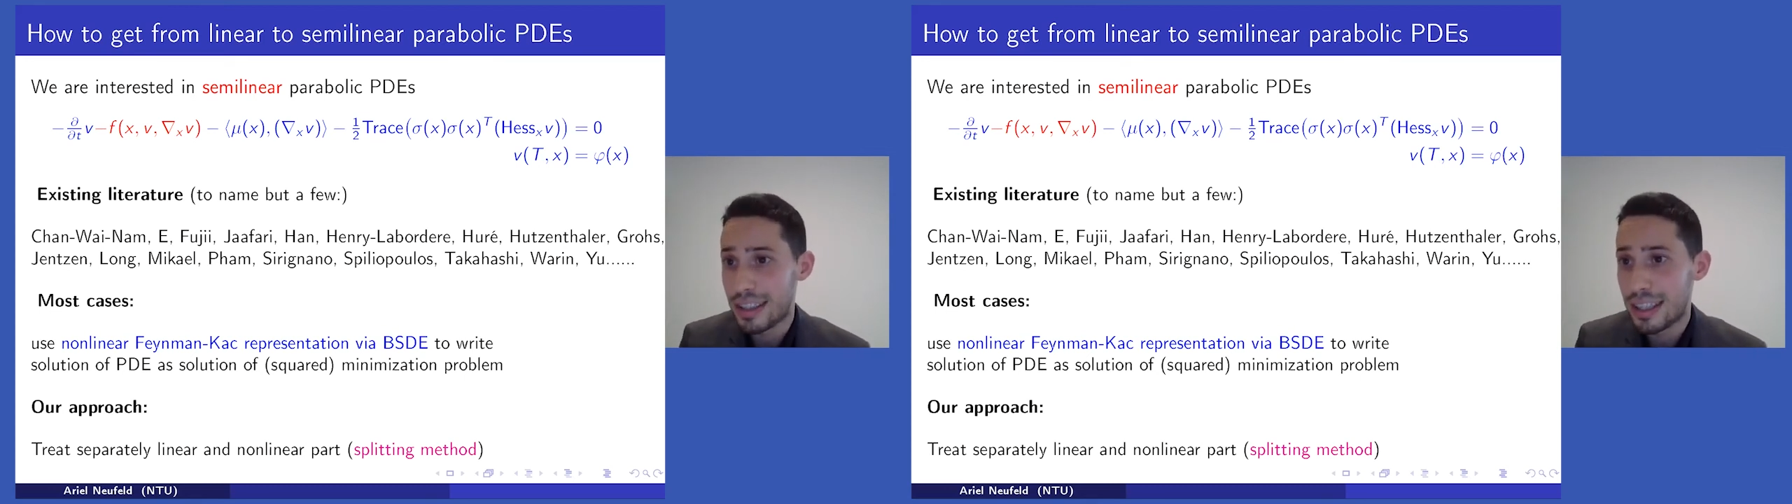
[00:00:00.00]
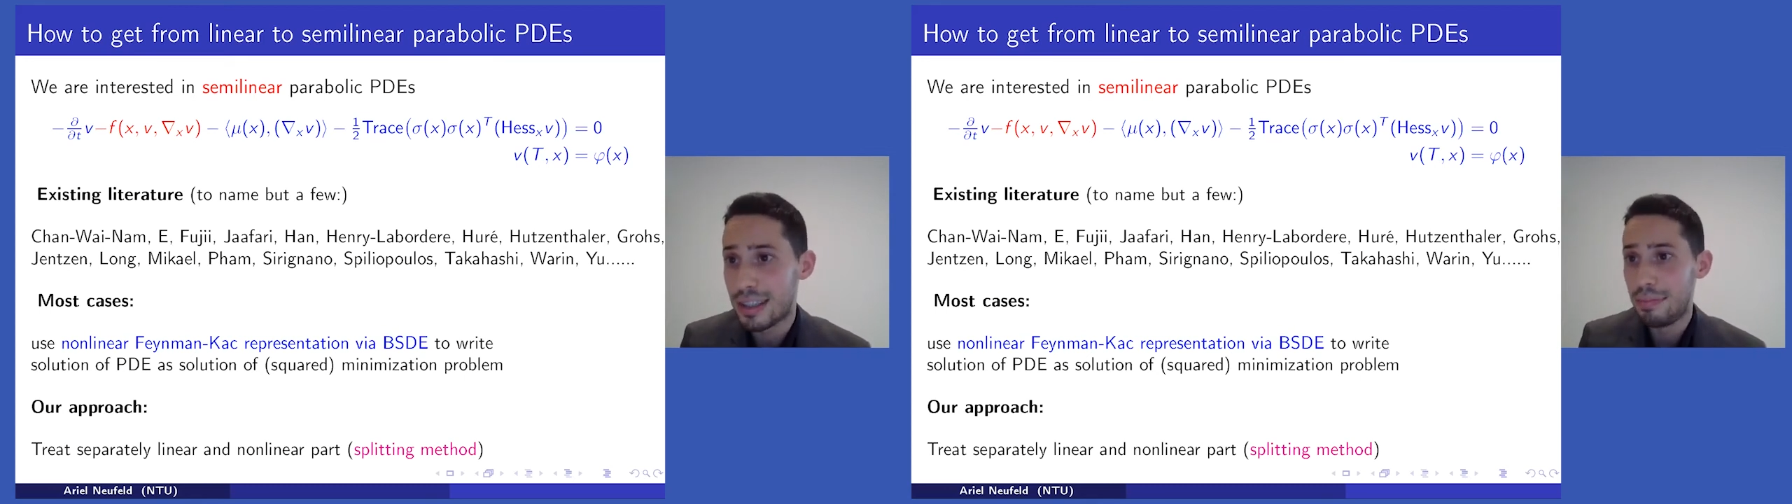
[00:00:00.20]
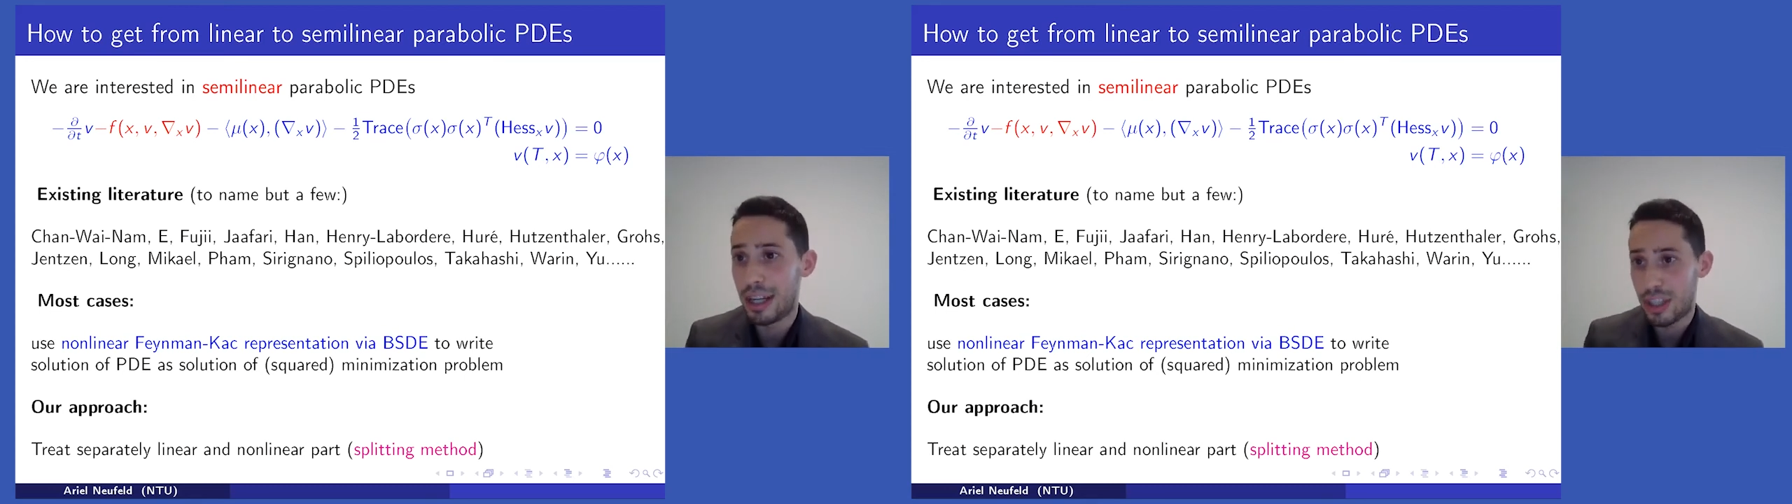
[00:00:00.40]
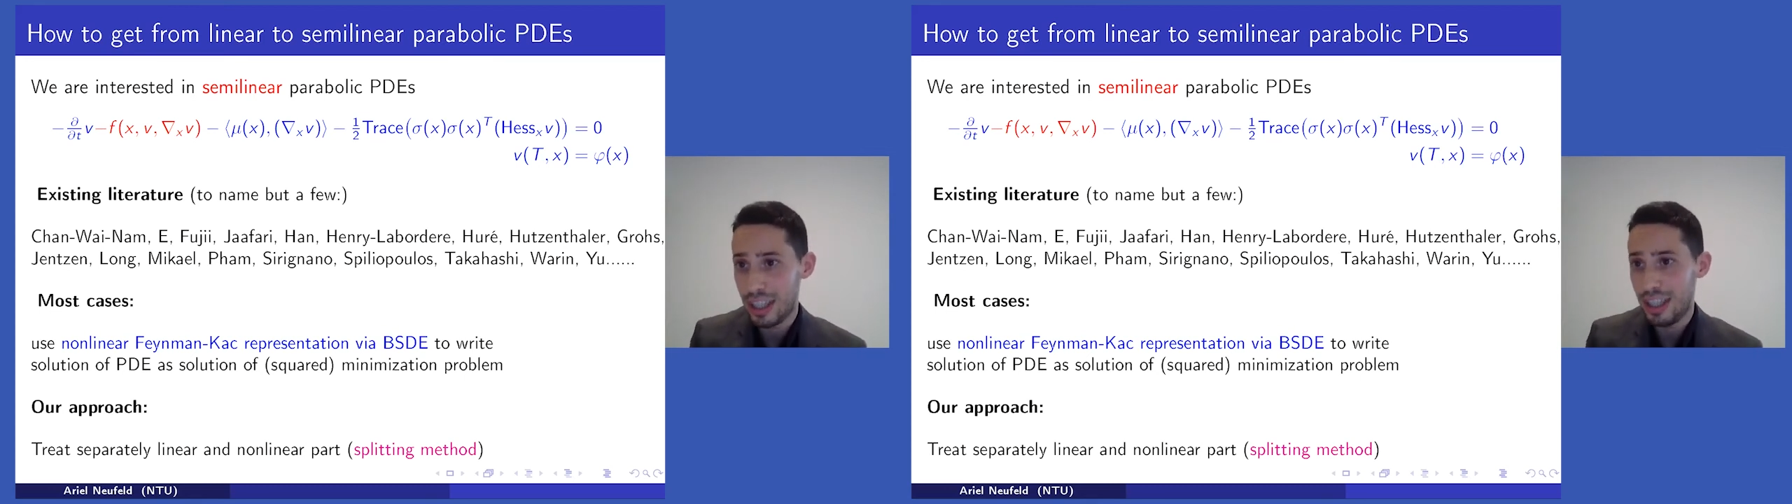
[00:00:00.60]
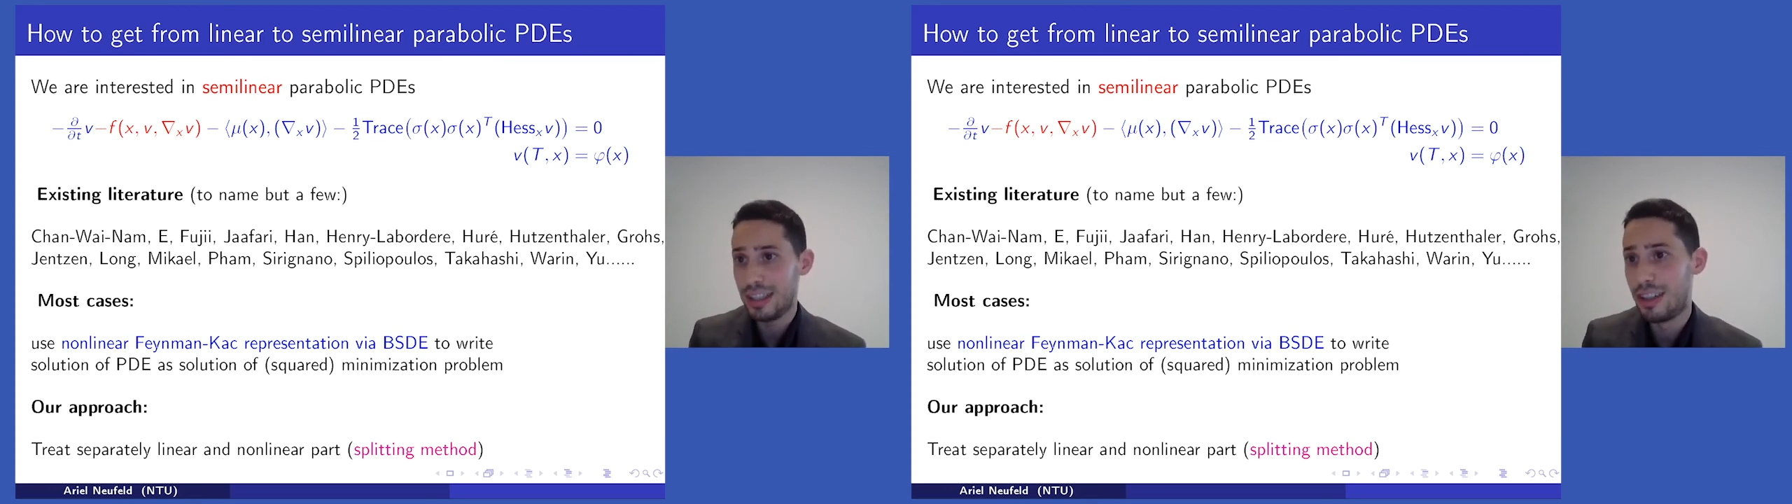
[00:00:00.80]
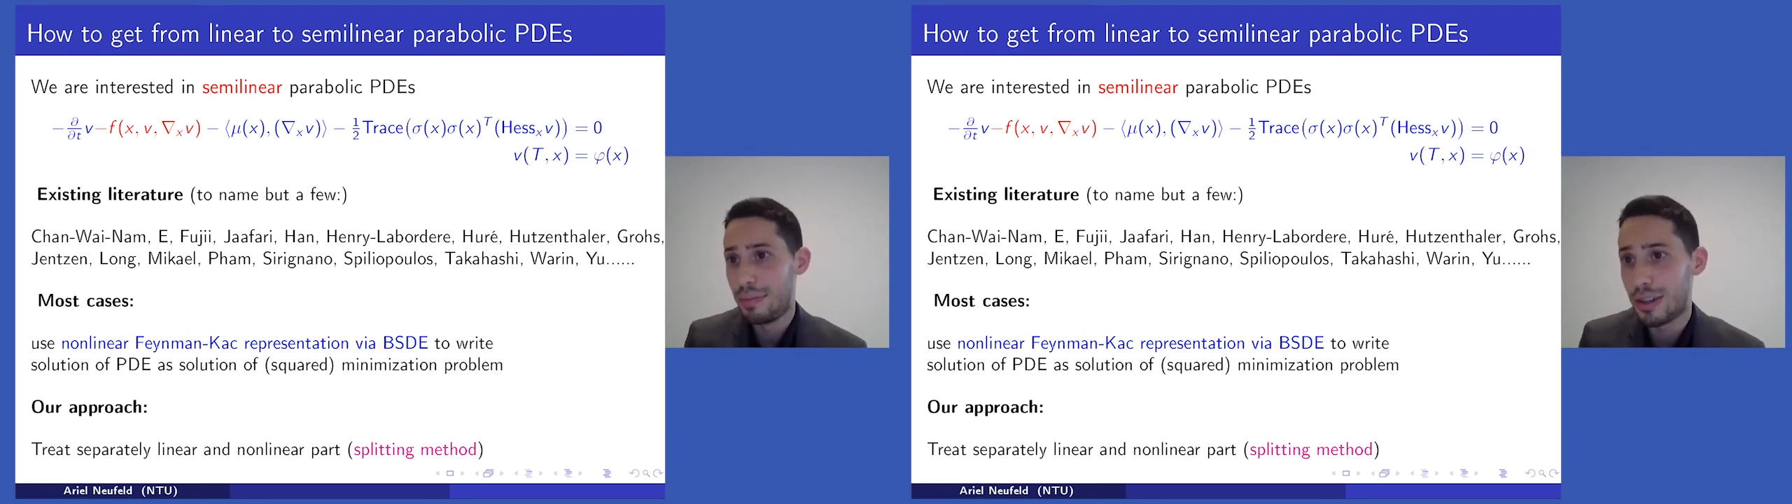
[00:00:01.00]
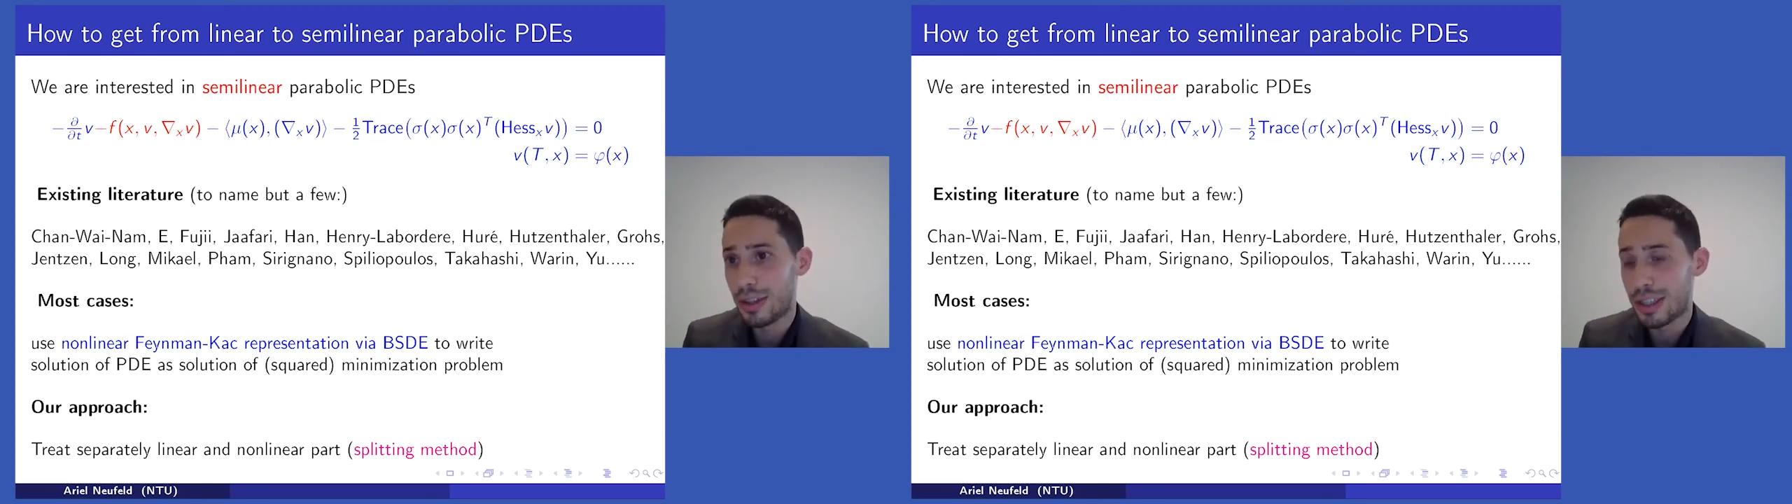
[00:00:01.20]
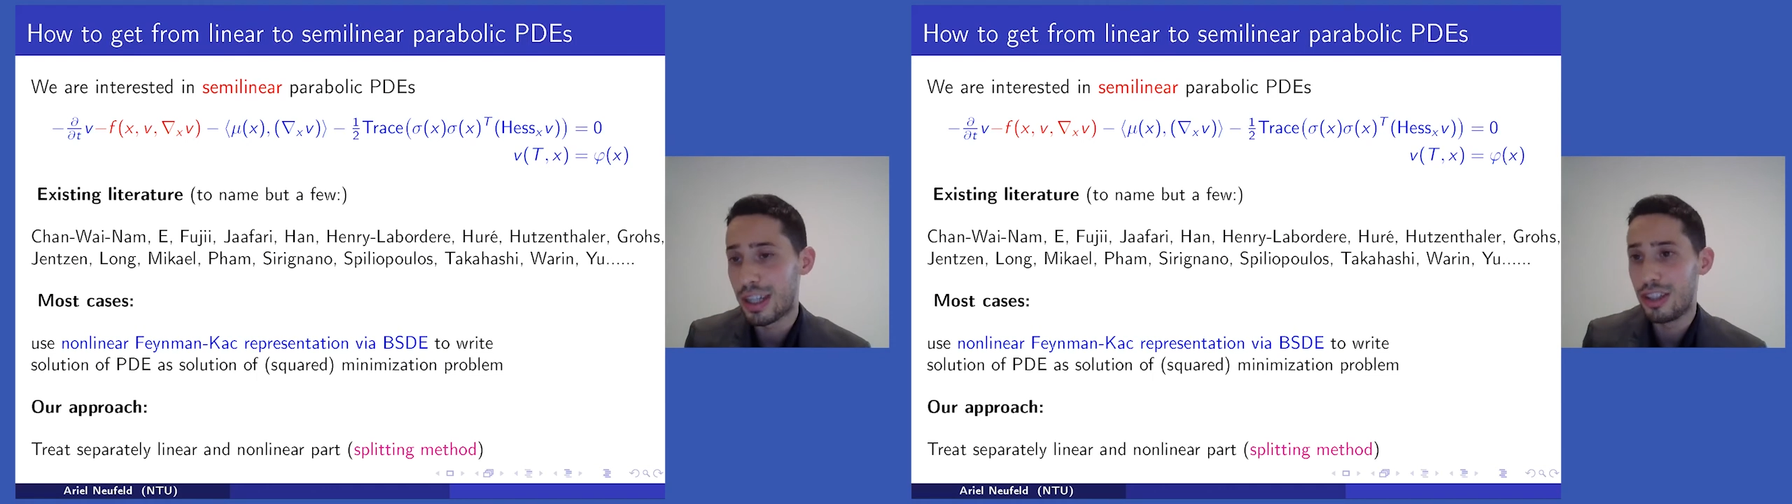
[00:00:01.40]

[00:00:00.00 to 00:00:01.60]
it's much easier because you can